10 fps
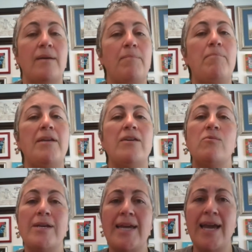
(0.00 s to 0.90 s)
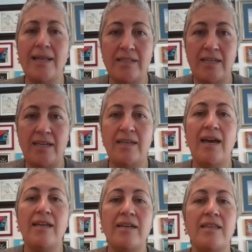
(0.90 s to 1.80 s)
but in reality,
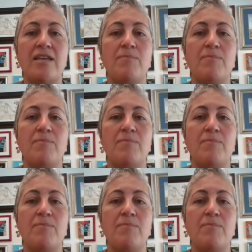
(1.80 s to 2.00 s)
calculating